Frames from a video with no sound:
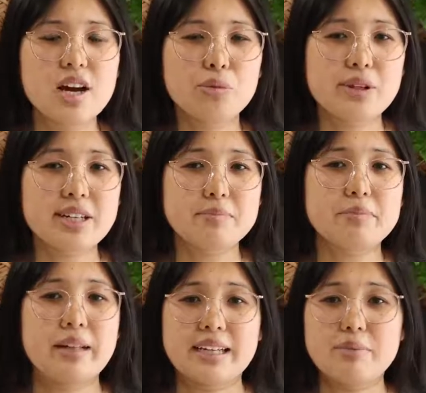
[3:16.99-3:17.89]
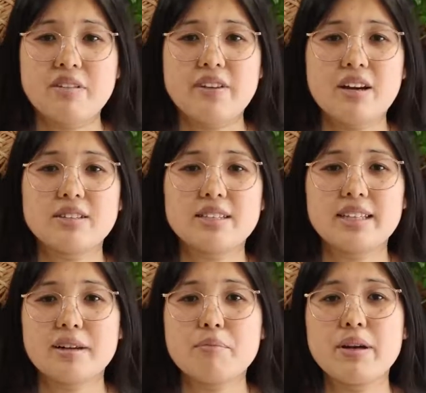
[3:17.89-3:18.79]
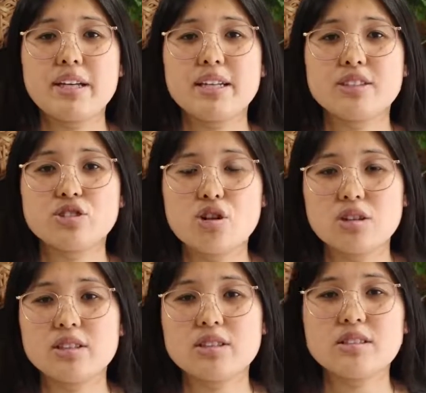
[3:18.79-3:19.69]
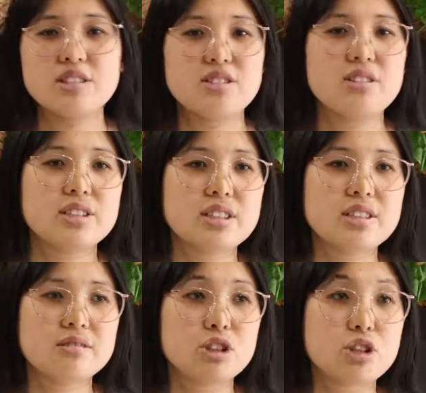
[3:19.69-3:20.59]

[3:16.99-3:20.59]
which can be found in many chocolates, desserts,